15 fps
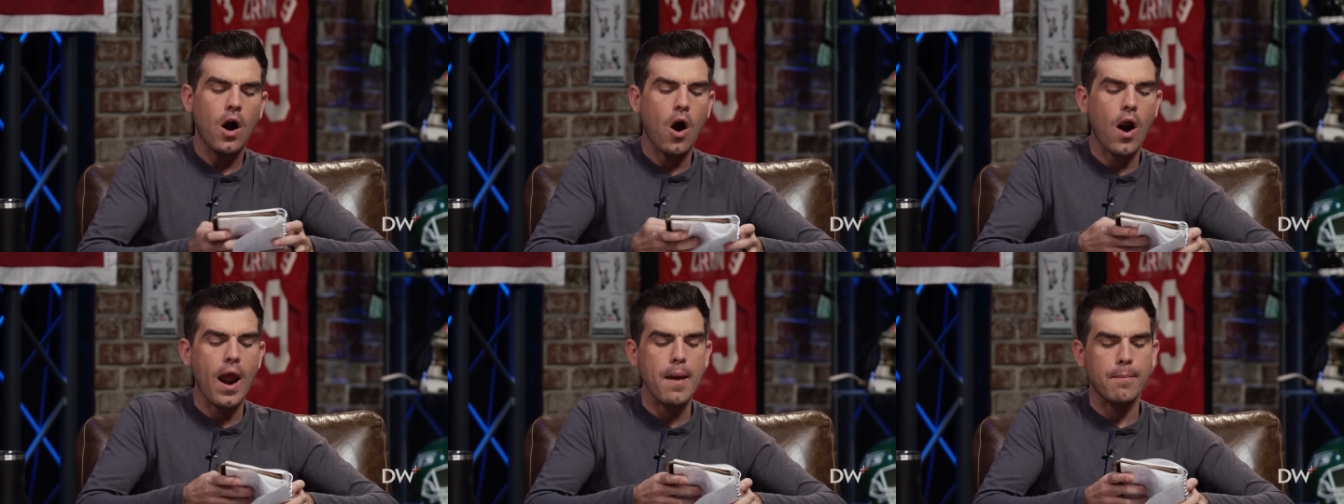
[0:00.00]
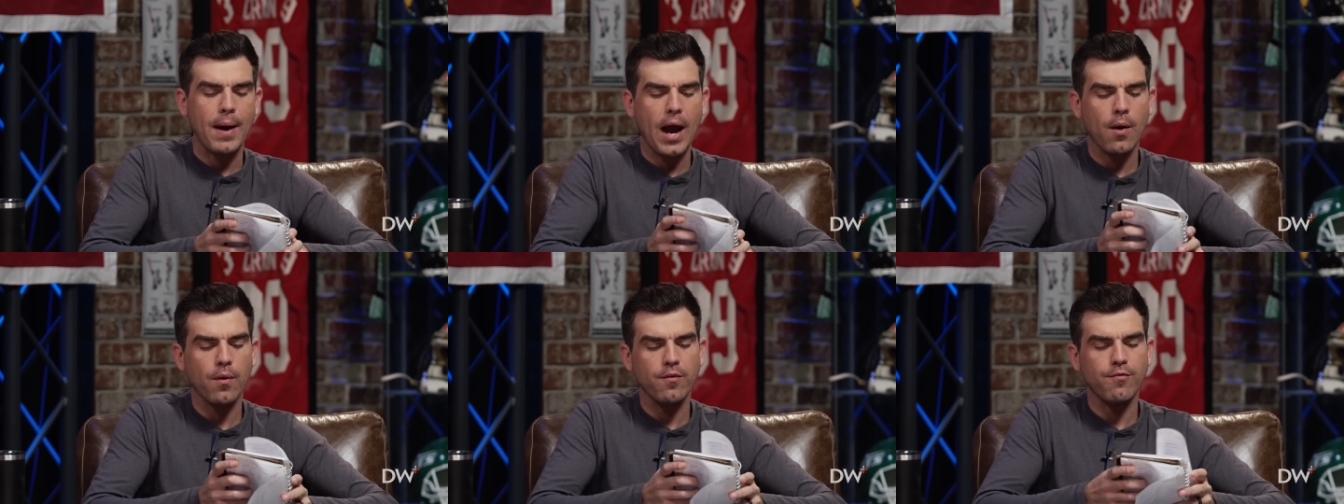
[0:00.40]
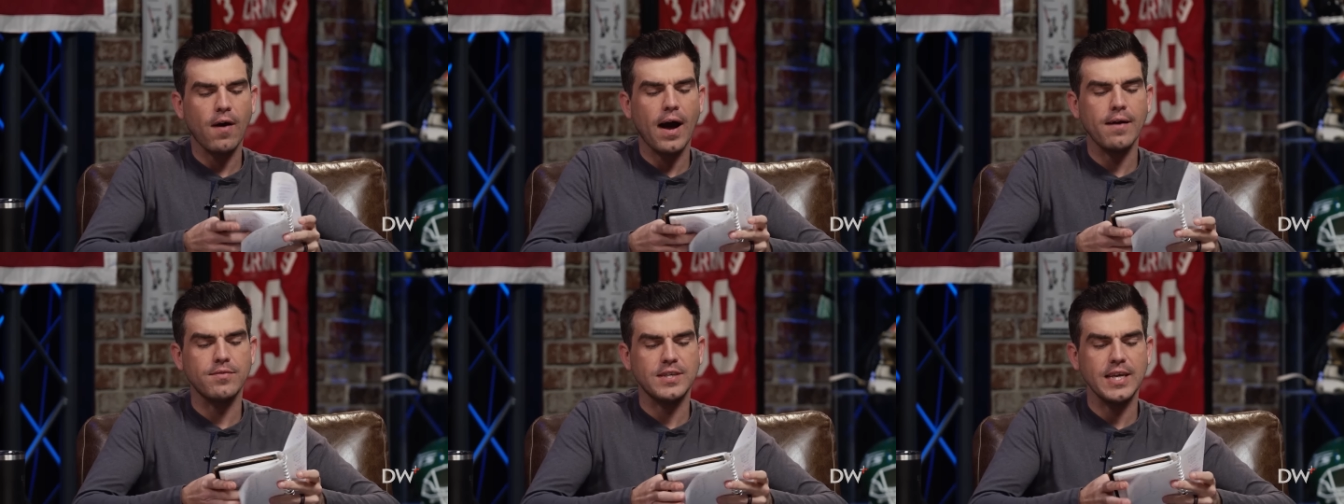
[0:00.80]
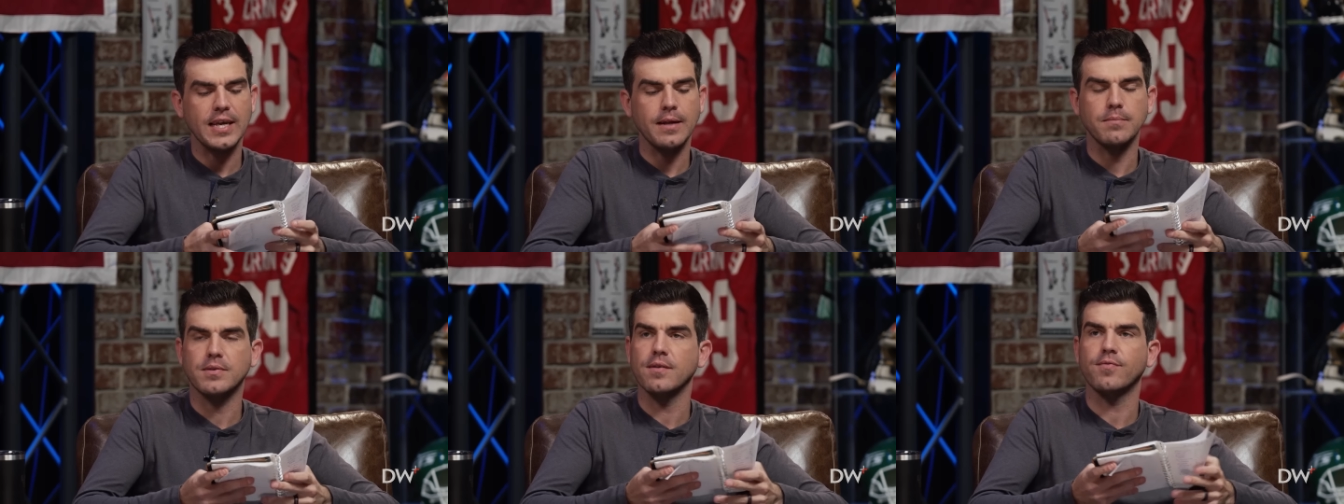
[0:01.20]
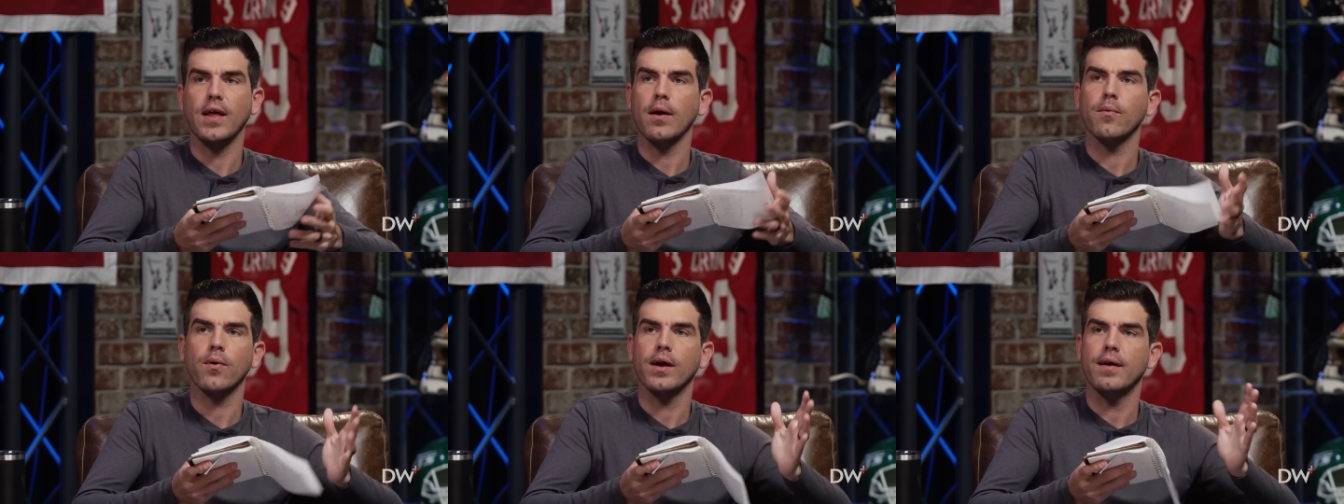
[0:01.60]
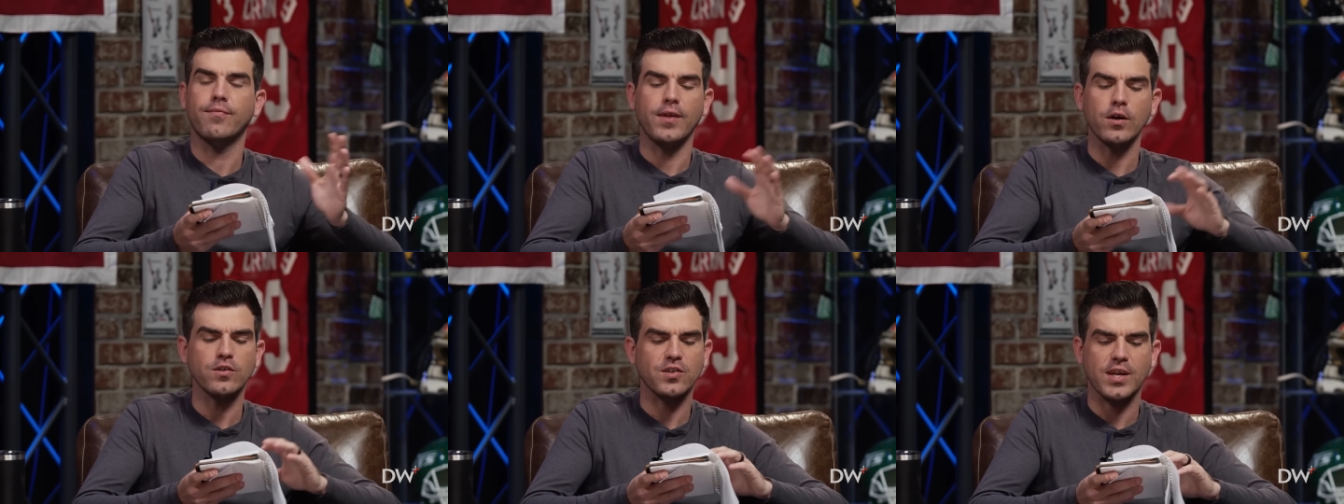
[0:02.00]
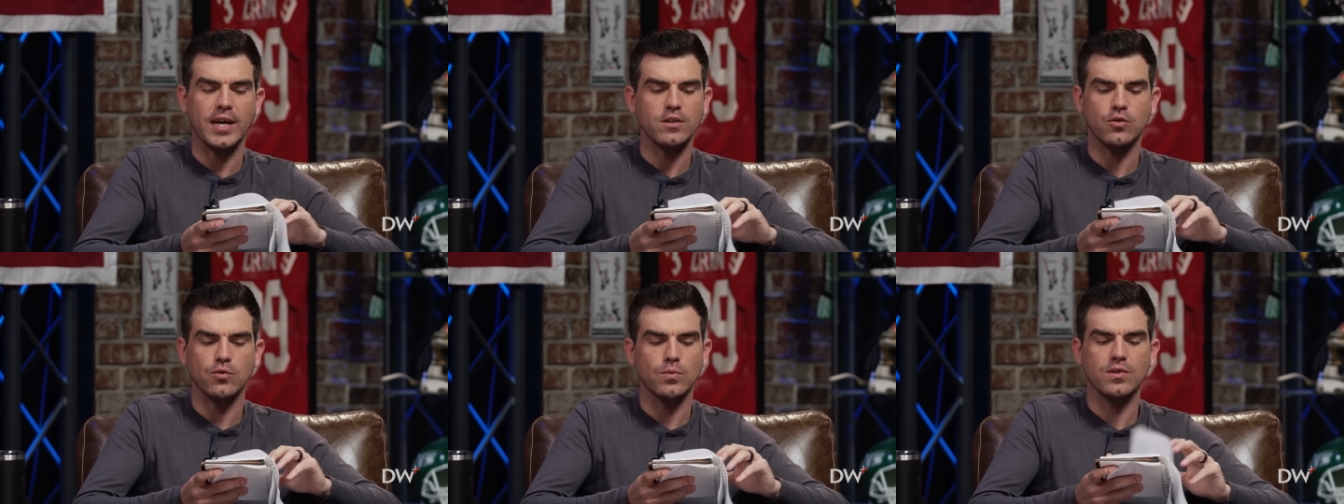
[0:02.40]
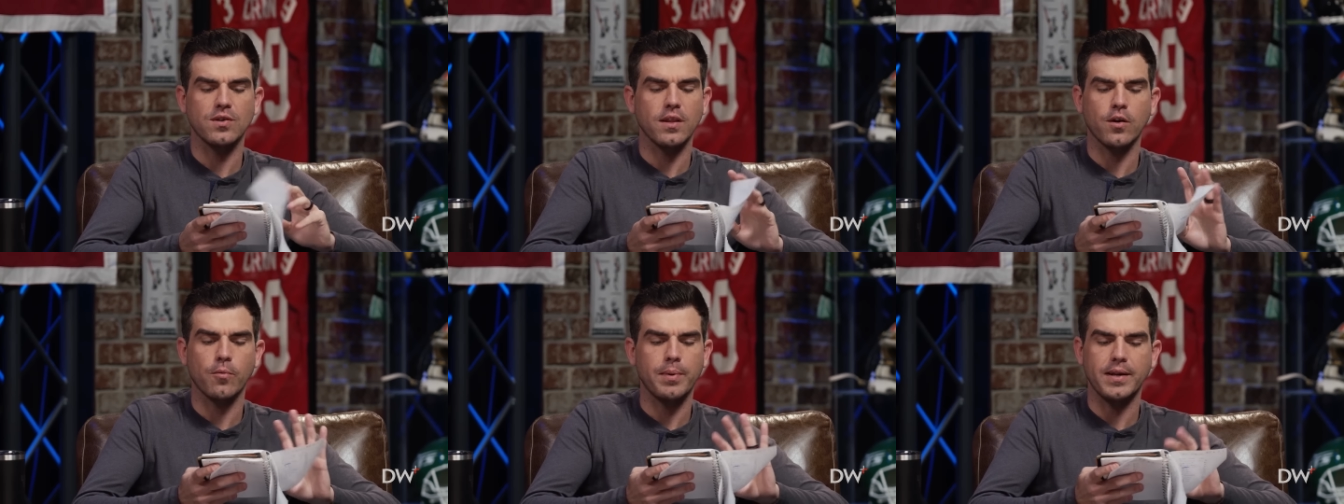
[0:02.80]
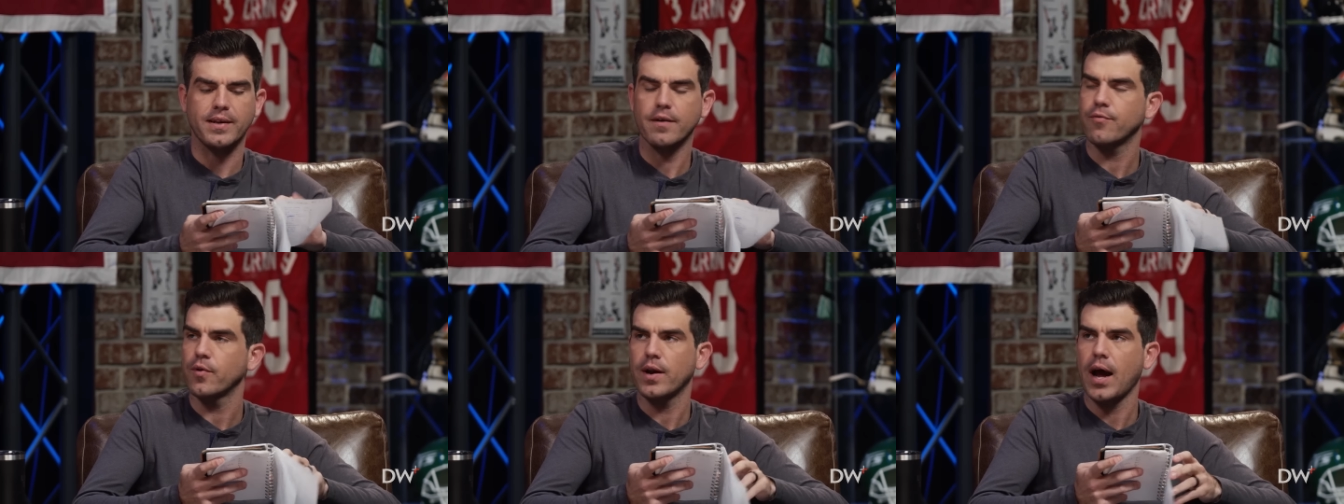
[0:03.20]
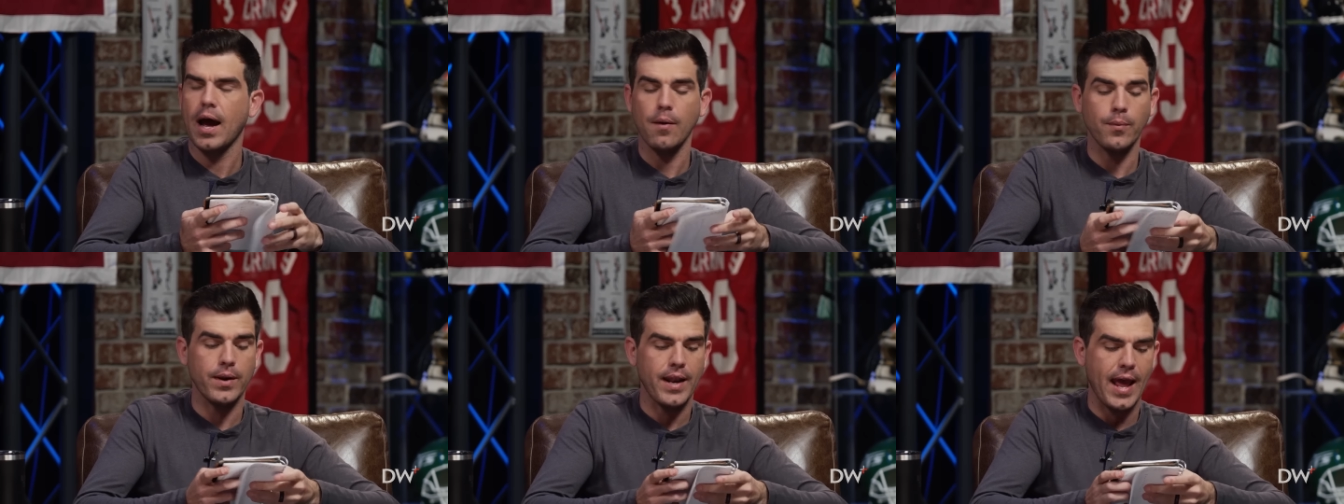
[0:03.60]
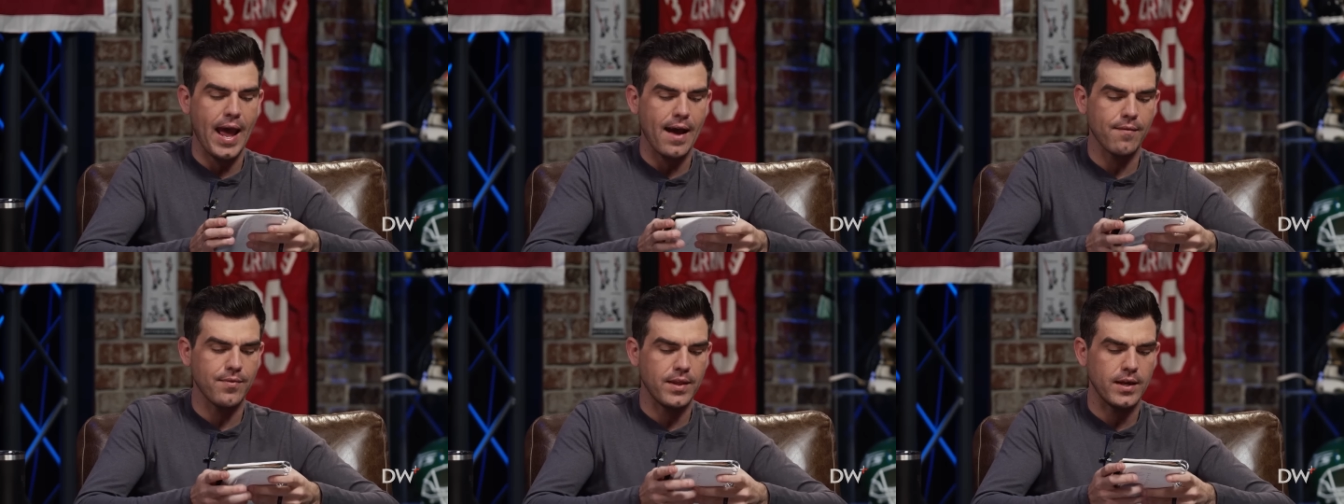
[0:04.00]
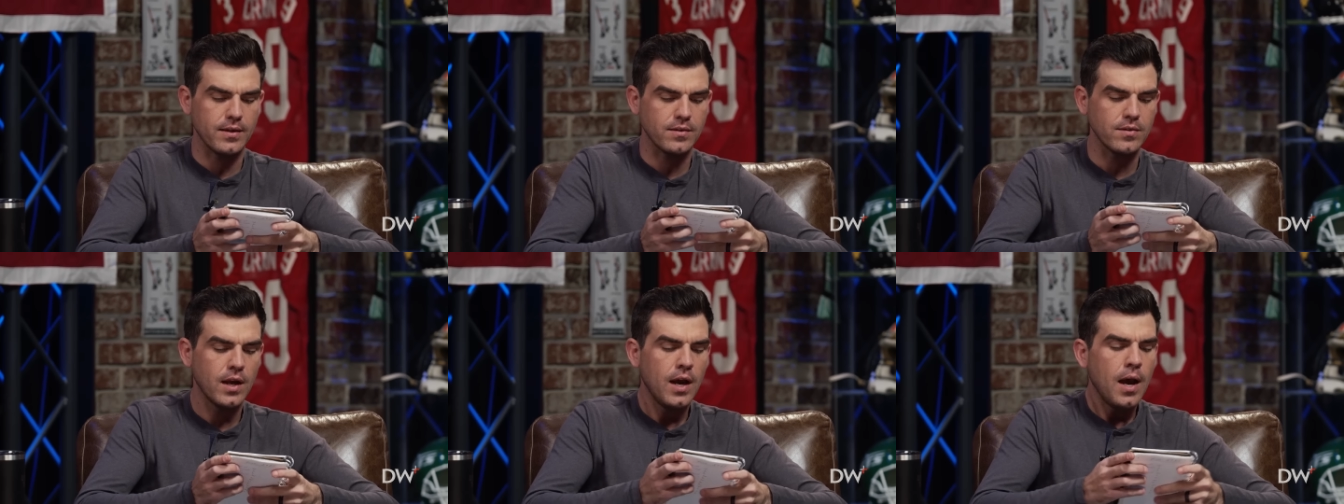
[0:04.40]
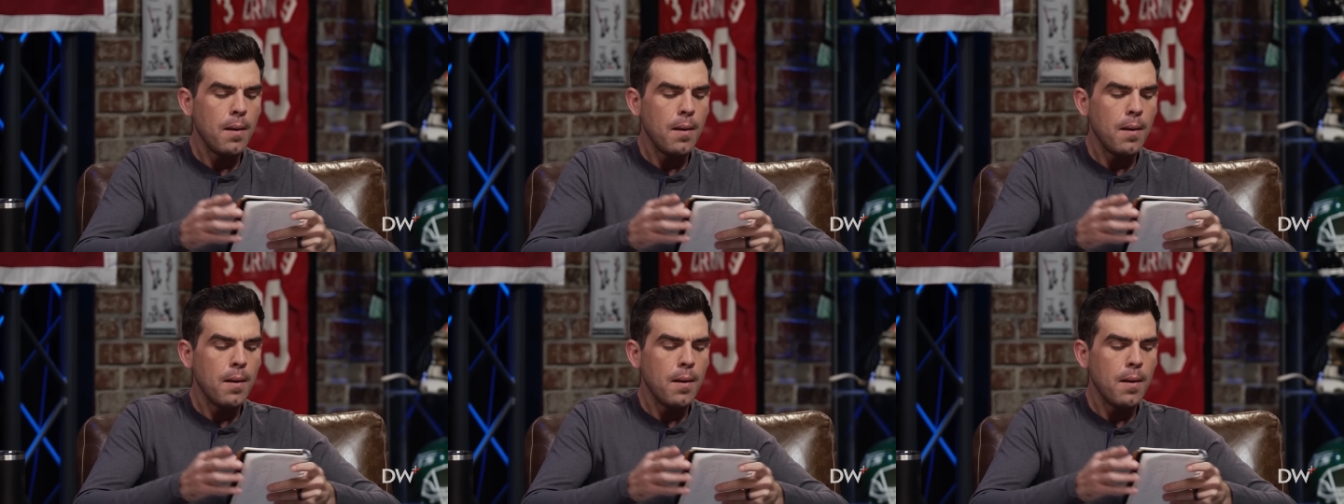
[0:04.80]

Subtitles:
all right, Power 5 teams, if their schedule was a little bit different, I wouldn't have this.